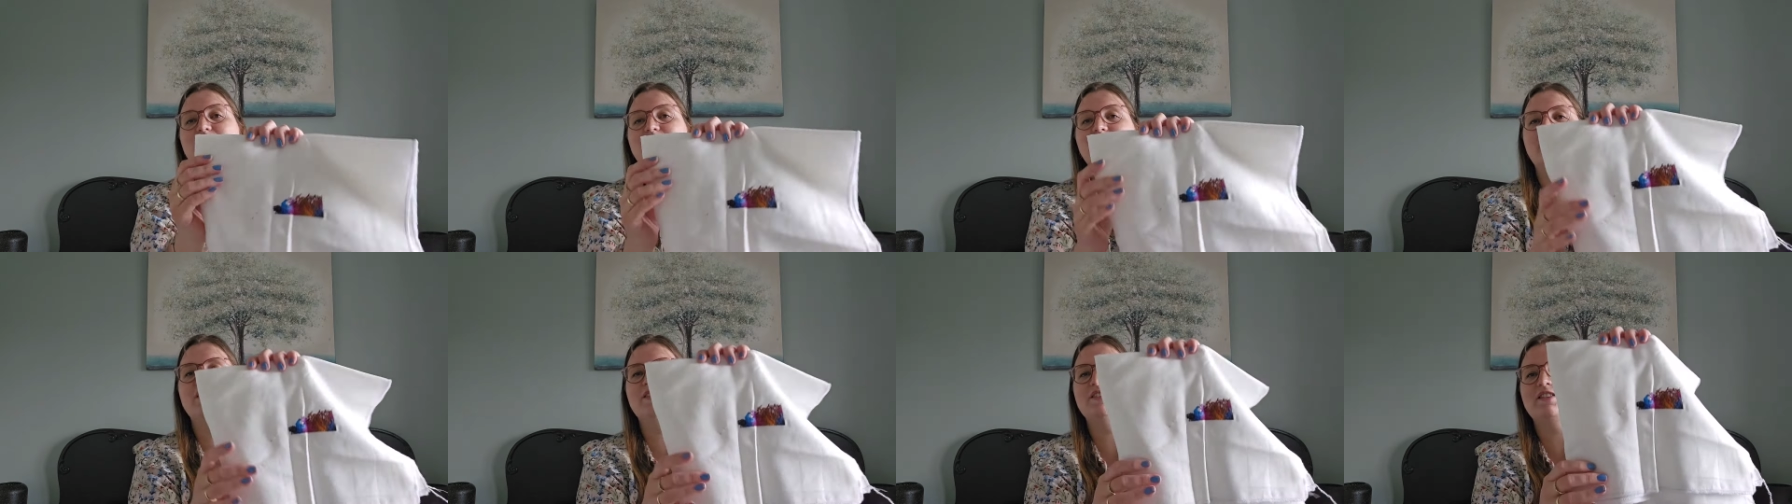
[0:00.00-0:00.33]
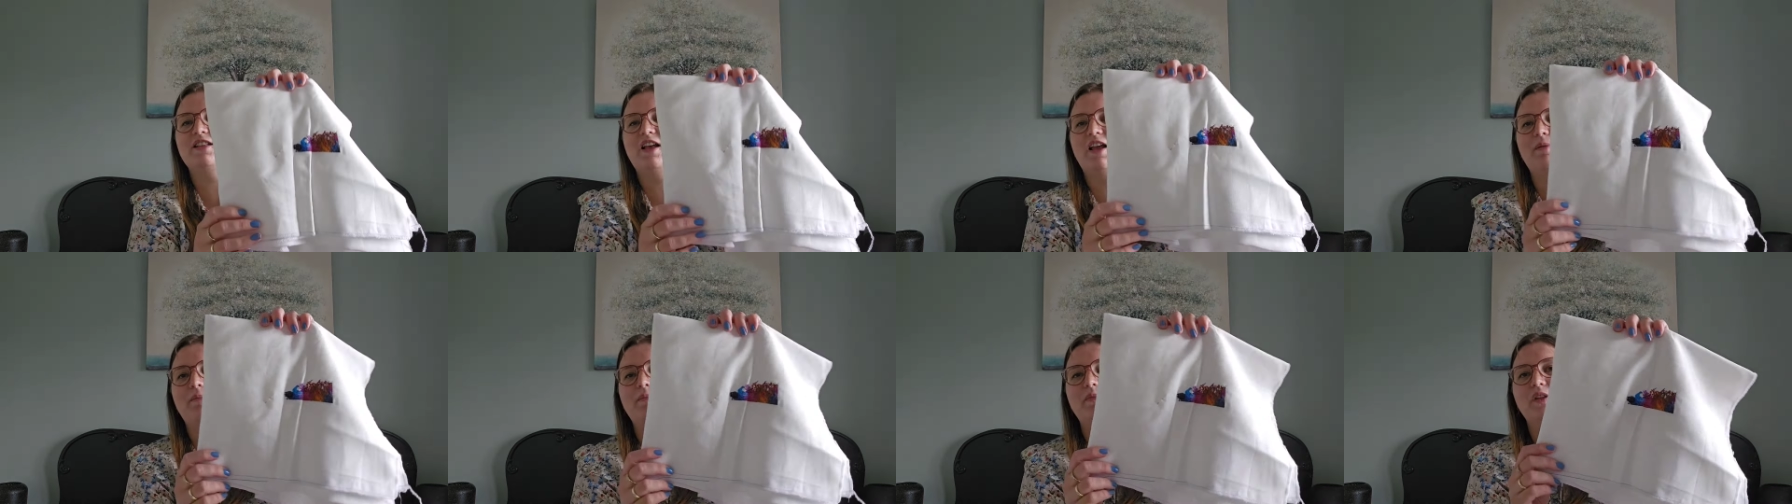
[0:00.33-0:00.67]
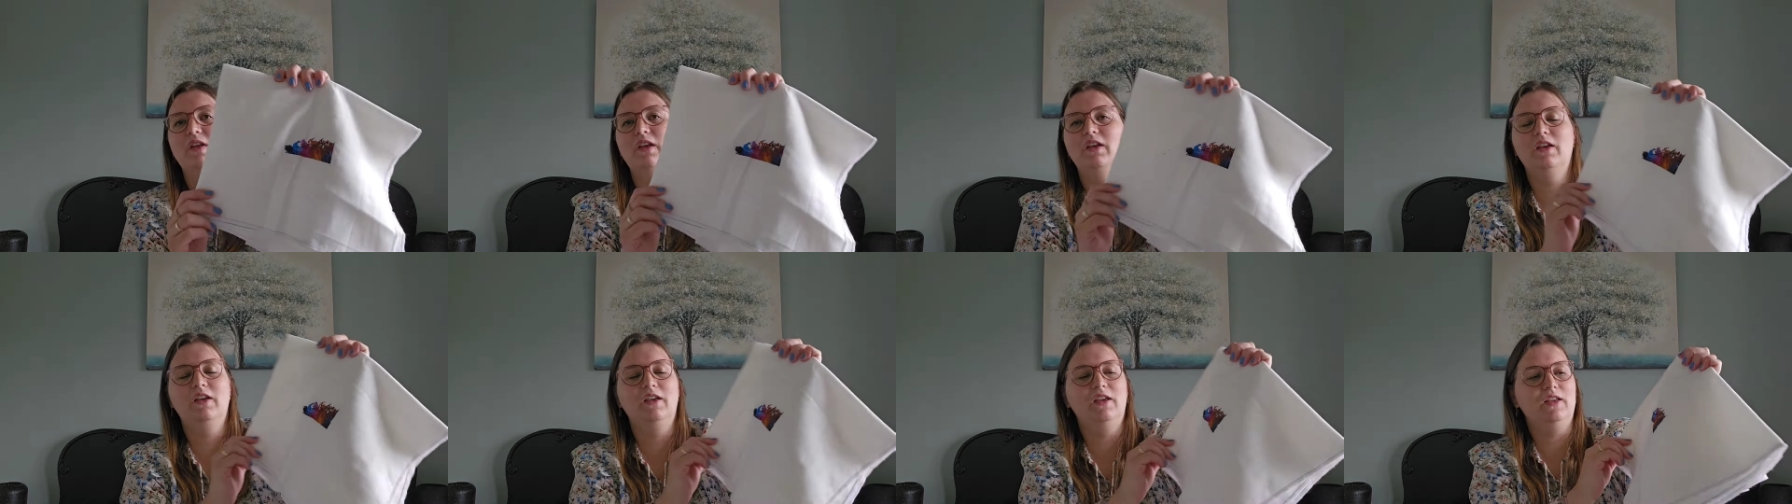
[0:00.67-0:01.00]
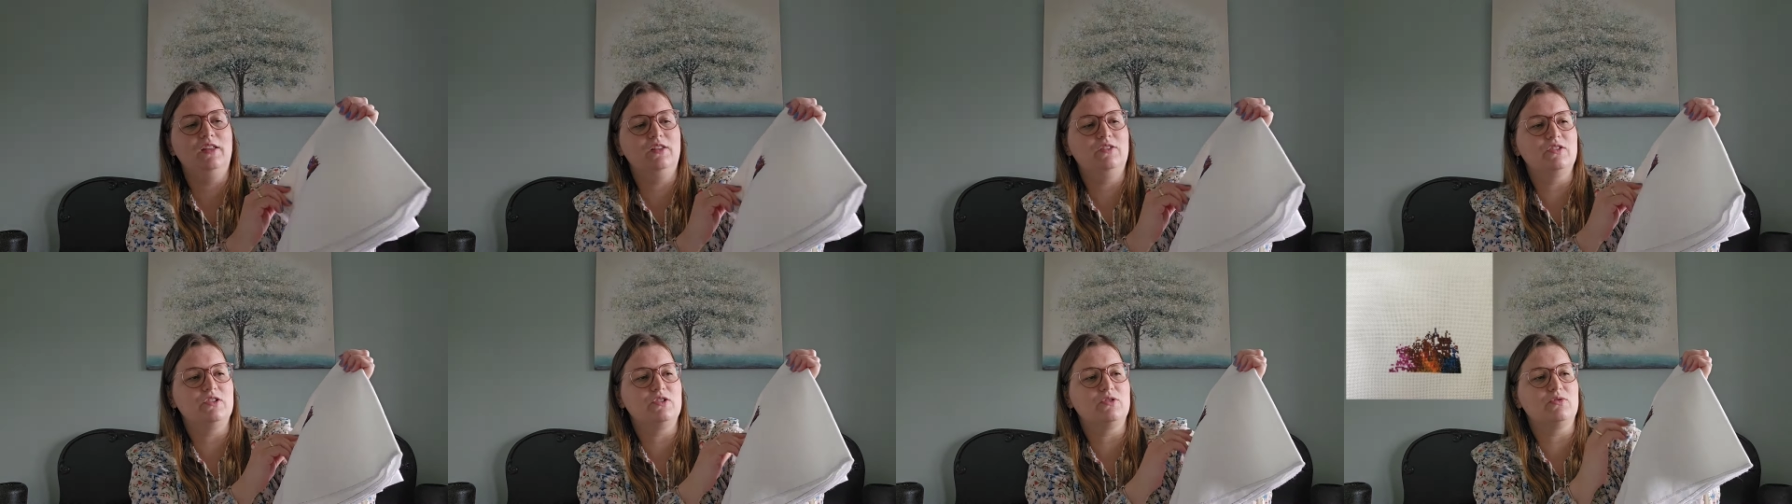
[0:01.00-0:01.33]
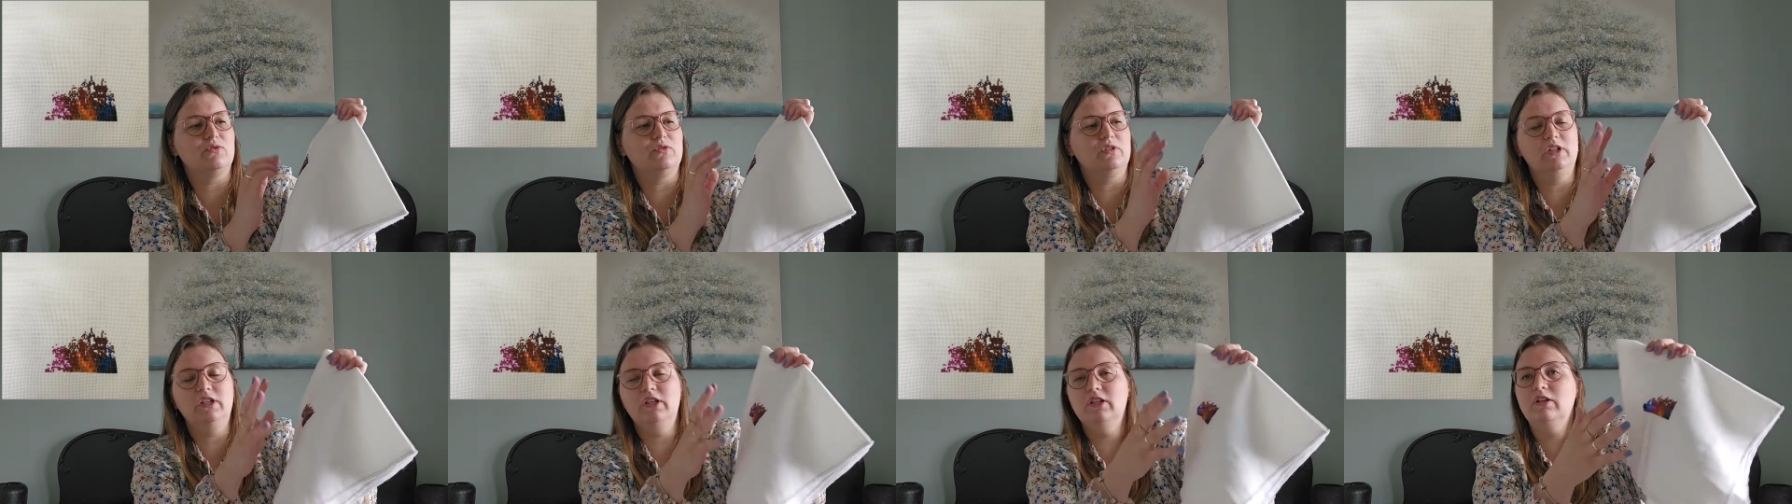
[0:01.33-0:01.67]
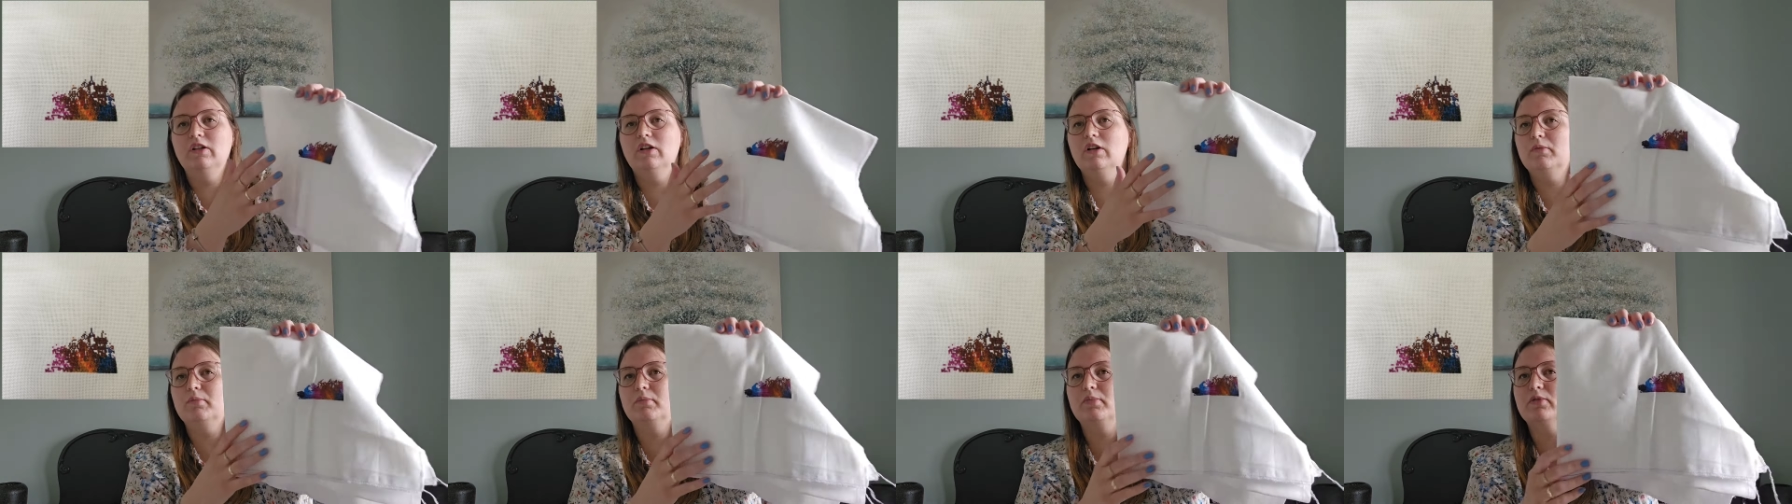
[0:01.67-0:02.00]
last time it was only
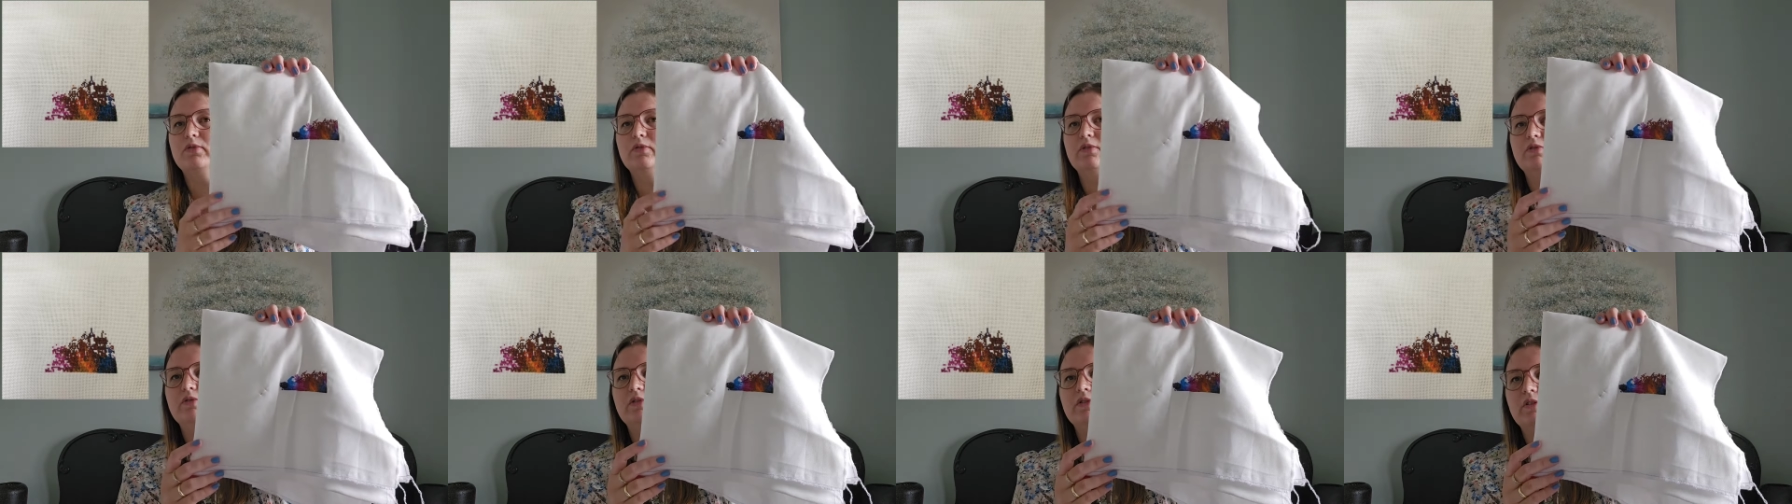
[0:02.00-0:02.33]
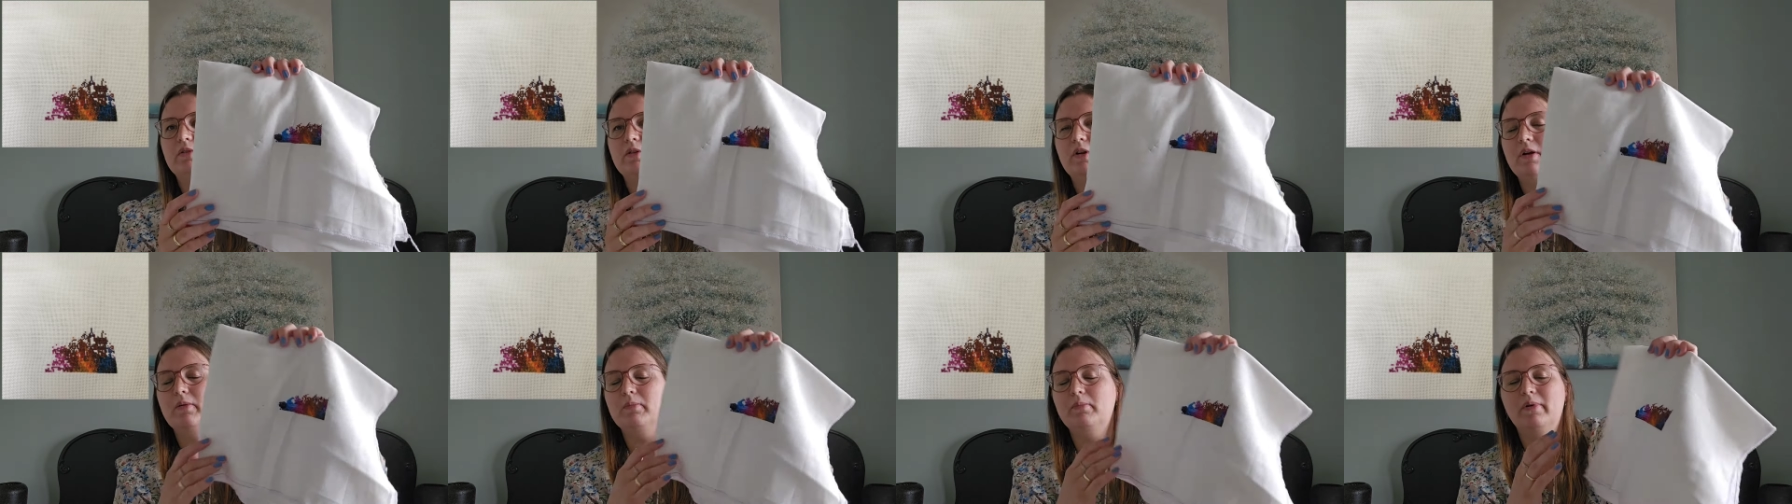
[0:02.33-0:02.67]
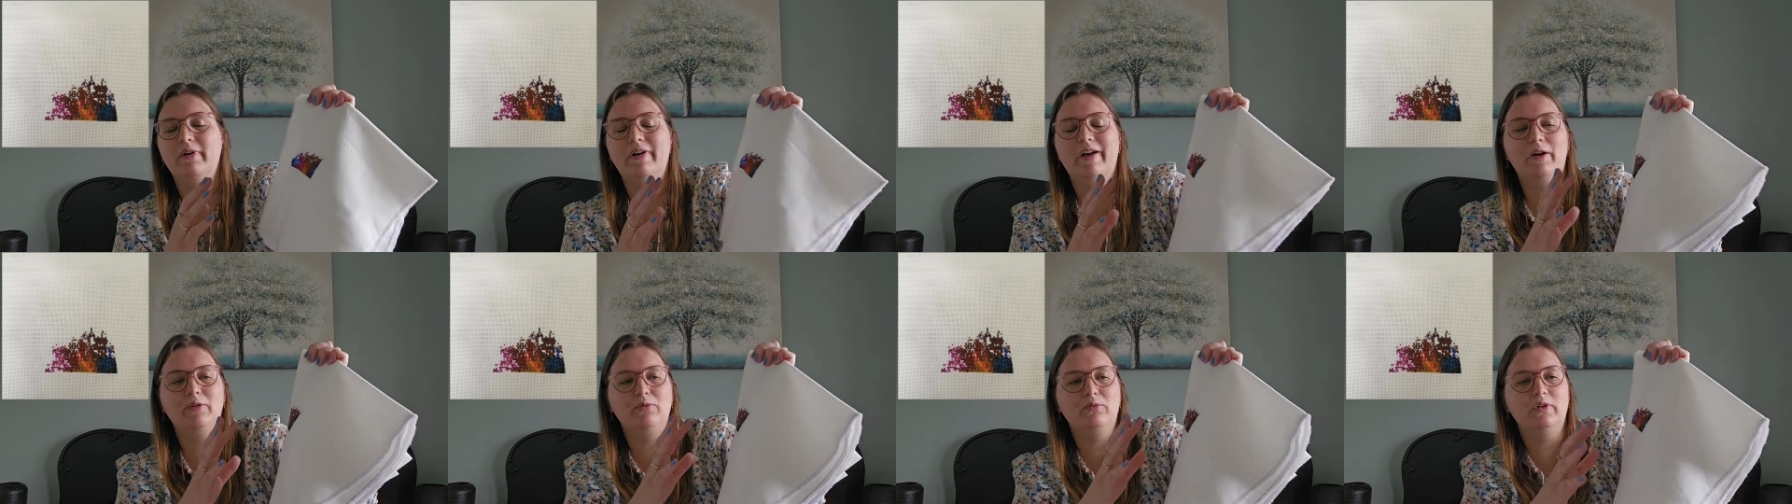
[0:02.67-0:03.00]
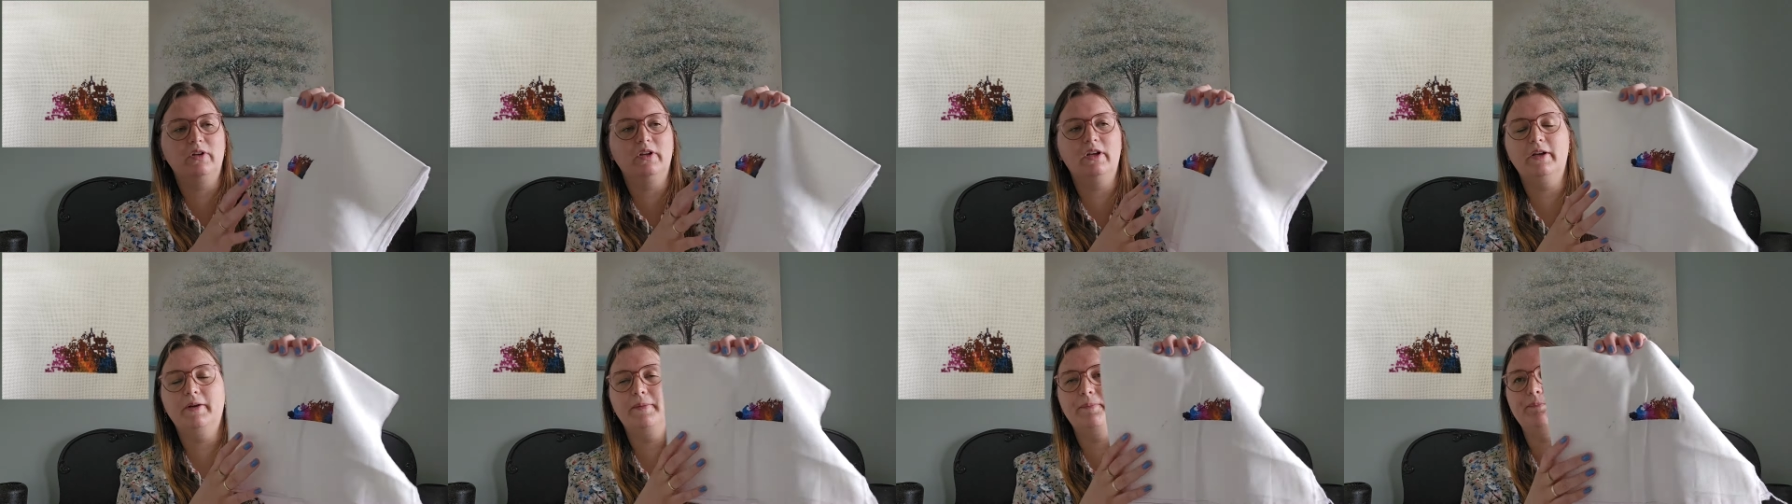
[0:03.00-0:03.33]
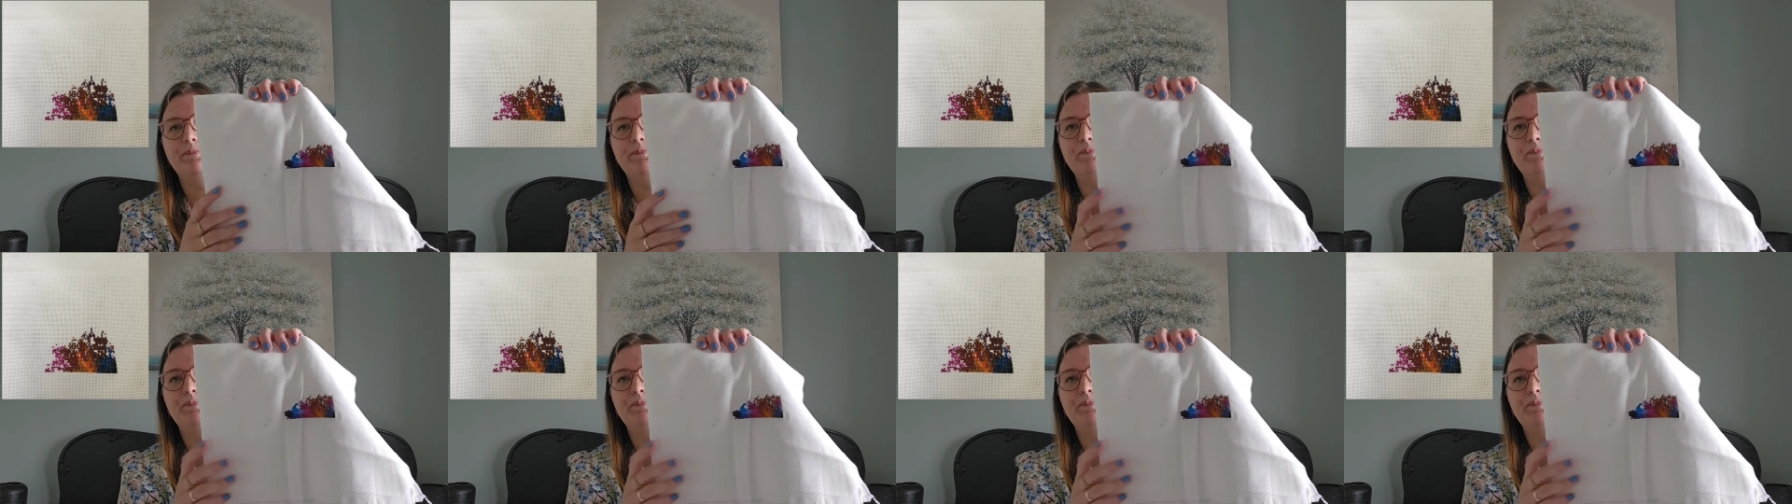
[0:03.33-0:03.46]
a brown